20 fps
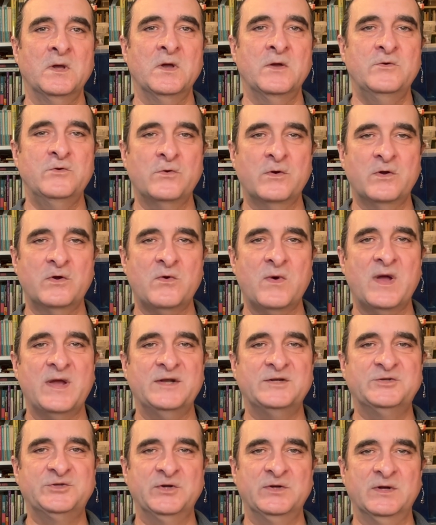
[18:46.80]

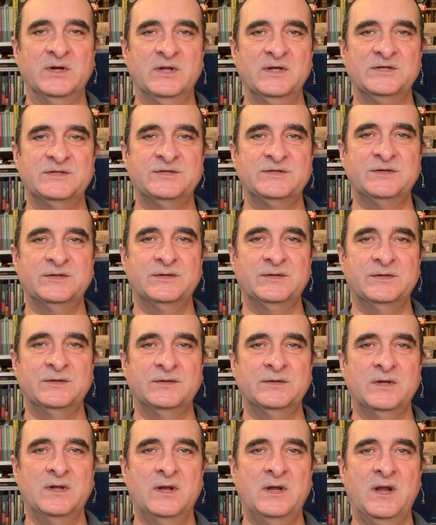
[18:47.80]
Uruguayan journalist
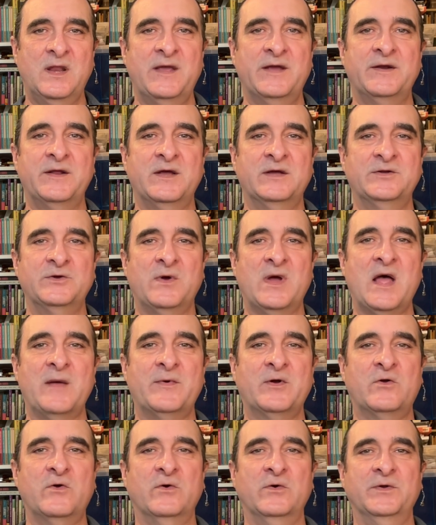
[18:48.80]
Leonardo
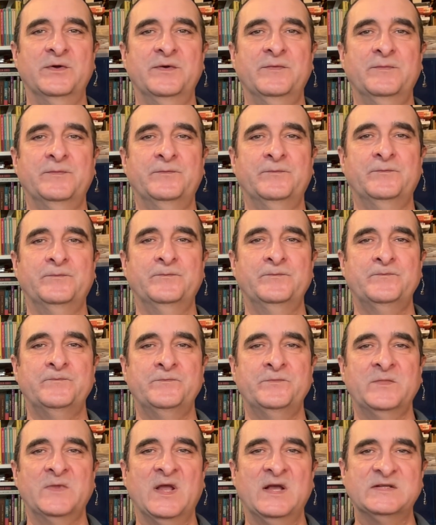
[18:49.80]
Habercorn
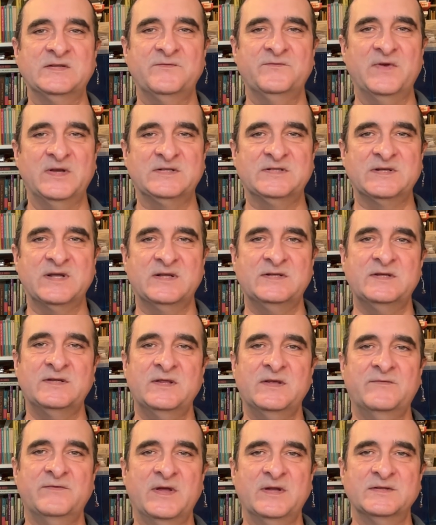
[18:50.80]
has investigated
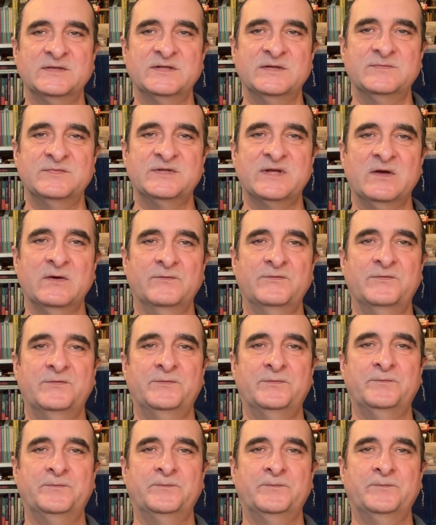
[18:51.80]
the events himself